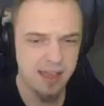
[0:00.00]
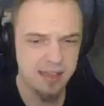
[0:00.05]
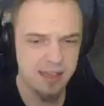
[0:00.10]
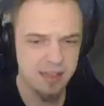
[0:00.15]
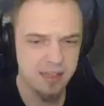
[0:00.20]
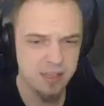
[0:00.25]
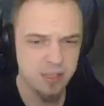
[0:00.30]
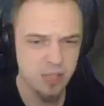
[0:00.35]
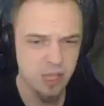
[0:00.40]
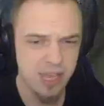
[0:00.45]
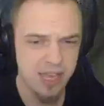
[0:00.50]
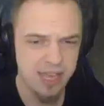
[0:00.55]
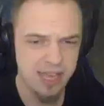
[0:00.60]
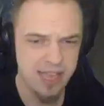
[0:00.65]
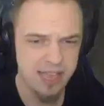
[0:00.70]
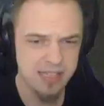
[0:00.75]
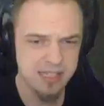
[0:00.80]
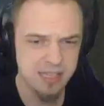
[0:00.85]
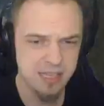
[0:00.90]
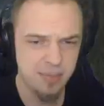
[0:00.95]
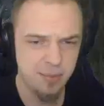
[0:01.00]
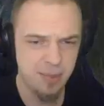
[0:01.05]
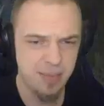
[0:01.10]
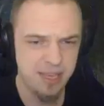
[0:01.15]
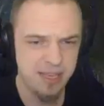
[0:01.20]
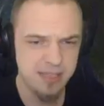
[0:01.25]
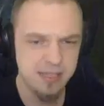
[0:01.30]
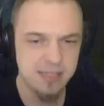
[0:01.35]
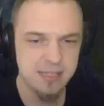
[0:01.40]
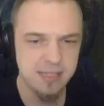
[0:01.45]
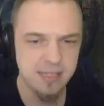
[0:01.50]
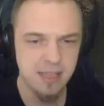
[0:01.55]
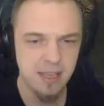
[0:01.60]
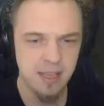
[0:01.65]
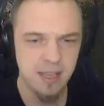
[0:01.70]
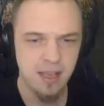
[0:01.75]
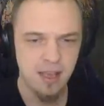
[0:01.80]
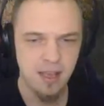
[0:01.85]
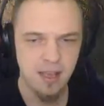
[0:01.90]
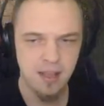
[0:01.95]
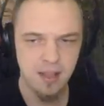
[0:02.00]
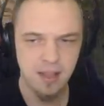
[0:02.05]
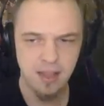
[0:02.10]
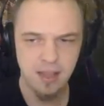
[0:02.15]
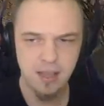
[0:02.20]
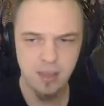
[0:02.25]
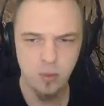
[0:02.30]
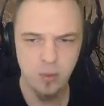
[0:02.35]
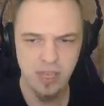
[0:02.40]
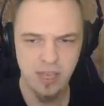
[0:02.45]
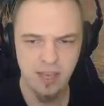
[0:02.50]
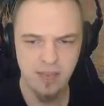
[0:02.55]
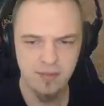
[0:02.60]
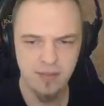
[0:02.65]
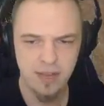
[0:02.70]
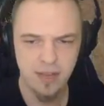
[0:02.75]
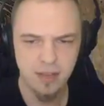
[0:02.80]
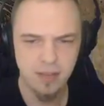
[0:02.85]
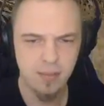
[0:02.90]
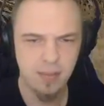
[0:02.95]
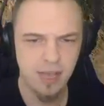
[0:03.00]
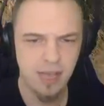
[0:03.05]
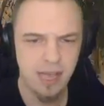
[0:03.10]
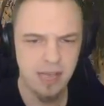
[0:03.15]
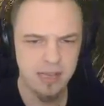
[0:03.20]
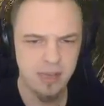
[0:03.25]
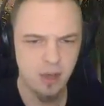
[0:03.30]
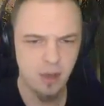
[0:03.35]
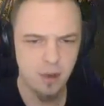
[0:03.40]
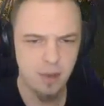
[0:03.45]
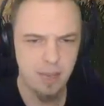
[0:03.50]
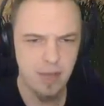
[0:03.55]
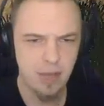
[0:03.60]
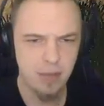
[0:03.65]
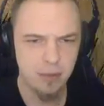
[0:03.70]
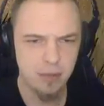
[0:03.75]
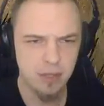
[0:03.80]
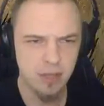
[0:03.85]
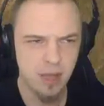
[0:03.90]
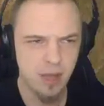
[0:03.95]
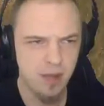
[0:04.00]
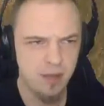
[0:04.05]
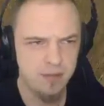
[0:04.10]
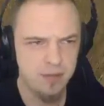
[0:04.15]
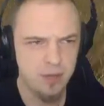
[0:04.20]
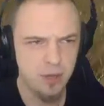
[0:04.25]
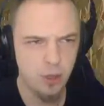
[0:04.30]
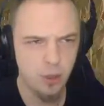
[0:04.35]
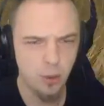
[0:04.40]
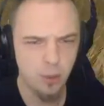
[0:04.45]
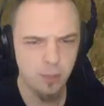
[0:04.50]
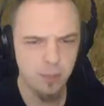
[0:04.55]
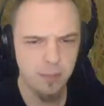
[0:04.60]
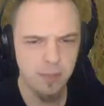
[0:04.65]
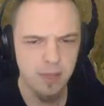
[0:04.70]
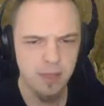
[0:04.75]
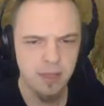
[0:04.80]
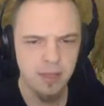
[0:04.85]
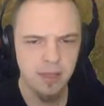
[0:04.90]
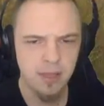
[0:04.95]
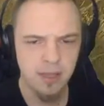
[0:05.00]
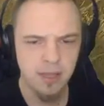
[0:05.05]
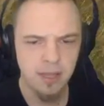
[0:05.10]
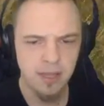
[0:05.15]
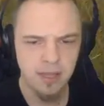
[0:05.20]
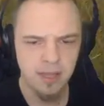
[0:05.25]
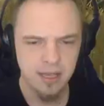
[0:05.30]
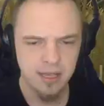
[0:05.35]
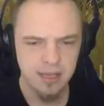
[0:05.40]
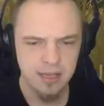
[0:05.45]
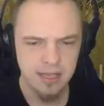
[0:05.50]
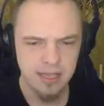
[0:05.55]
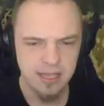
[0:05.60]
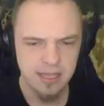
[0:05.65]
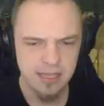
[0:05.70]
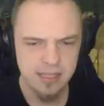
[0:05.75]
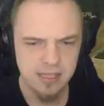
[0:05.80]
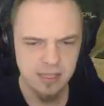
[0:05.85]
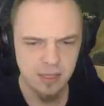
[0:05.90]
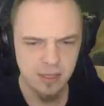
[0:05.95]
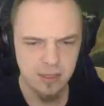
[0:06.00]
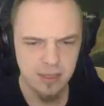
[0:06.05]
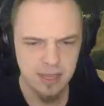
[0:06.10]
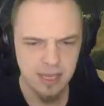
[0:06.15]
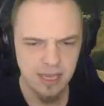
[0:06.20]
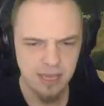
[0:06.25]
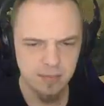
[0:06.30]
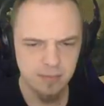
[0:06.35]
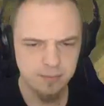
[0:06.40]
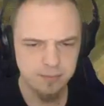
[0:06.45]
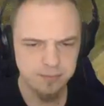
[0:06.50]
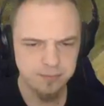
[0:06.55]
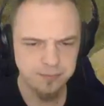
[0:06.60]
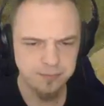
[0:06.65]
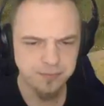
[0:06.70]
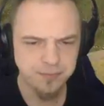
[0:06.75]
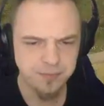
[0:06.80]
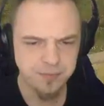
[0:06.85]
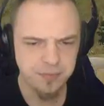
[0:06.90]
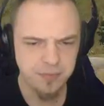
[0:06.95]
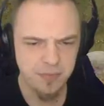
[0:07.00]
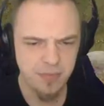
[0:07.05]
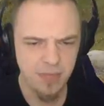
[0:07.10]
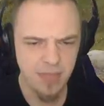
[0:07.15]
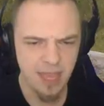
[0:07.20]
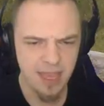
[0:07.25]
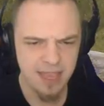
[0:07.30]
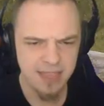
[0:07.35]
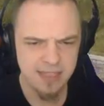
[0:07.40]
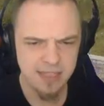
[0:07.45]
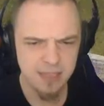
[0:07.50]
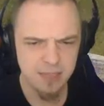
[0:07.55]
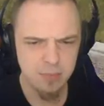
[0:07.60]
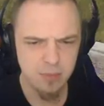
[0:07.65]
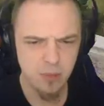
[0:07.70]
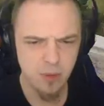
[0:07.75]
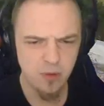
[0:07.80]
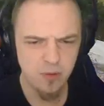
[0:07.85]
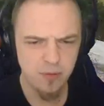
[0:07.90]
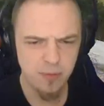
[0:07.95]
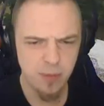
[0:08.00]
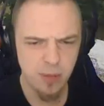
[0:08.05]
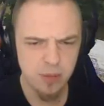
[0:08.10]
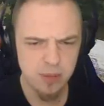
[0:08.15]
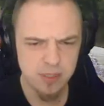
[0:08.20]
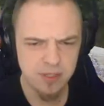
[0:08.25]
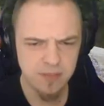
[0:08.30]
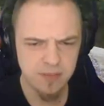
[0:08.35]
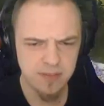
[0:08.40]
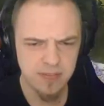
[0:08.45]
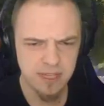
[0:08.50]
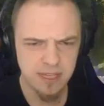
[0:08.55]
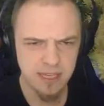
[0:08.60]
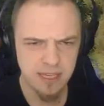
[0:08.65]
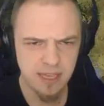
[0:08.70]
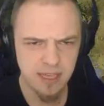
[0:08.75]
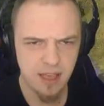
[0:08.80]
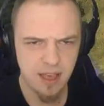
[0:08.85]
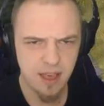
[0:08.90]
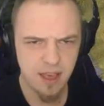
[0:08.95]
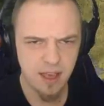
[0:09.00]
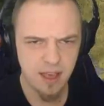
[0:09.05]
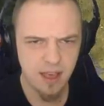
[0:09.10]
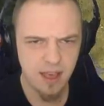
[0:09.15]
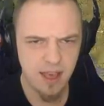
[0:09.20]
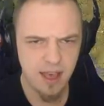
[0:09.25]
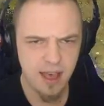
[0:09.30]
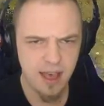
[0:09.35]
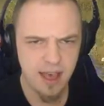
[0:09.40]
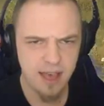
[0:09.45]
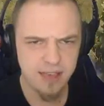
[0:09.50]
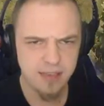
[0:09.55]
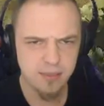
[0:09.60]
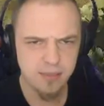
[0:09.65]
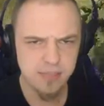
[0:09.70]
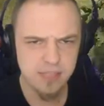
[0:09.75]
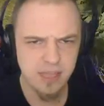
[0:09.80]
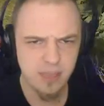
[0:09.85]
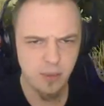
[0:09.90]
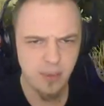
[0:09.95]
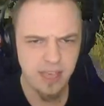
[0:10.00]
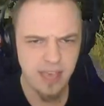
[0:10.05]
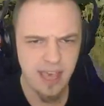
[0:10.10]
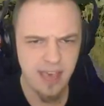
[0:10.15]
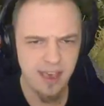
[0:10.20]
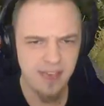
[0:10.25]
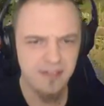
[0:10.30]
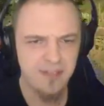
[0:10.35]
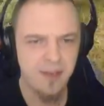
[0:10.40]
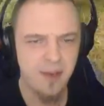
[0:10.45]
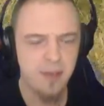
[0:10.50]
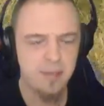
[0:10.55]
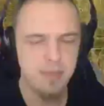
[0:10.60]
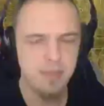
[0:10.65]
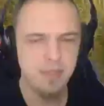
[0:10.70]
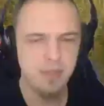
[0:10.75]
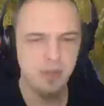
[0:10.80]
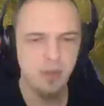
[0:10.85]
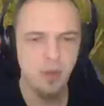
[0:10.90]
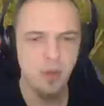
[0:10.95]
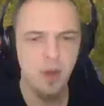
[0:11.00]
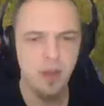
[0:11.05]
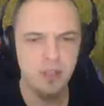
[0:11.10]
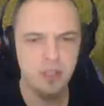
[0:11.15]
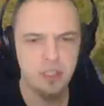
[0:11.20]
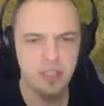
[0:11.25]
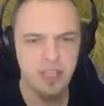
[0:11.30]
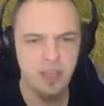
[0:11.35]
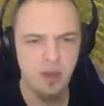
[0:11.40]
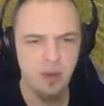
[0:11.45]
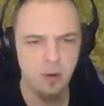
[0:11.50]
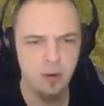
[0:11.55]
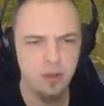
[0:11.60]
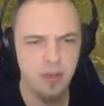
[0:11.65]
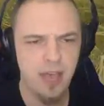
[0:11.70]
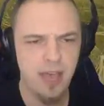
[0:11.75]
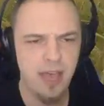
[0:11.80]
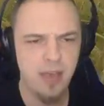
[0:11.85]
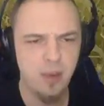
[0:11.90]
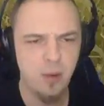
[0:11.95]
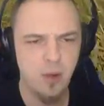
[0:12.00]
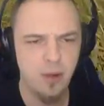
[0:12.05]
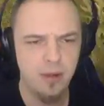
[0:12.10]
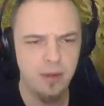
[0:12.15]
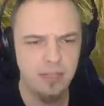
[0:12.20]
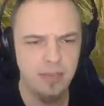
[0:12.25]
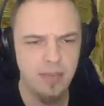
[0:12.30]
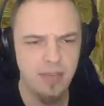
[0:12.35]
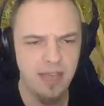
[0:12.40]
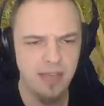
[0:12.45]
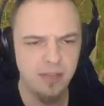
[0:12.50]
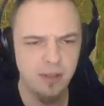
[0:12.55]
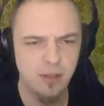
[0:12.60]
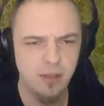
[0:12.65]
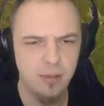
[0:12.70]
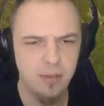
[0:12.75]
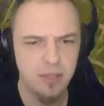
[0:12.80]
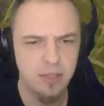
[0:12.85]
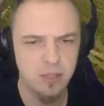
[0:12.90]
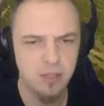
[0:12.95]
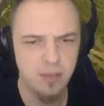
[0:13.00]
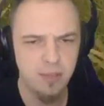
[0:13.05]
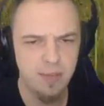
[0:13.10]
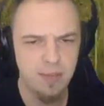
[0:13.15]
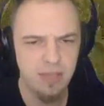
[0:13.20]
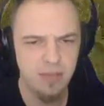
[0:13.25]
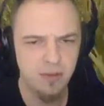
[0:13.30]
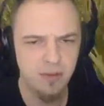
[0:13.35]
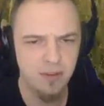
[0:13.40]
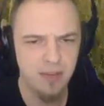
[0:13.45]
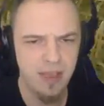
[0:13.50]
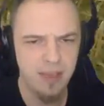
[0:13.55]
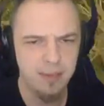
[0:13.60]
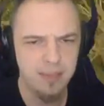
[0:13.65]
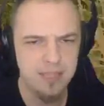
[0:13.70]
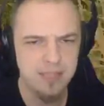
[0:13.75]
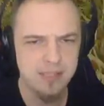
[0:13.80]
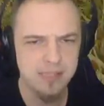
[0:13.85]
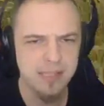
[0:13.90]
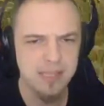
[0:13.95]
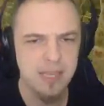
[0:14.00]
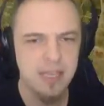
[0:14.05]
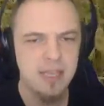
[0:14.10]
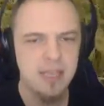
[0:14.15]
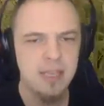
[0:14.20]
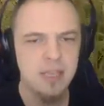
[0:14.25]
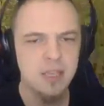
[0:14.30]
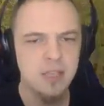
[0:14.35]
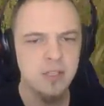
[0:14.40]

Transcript: hide a gigantic base like we have done behind our Mountain of Doom, and I think that's a good thing. I did move most of the uh, items that we have up into the watchtower, the high quality metal, a bunch of the metal fragments,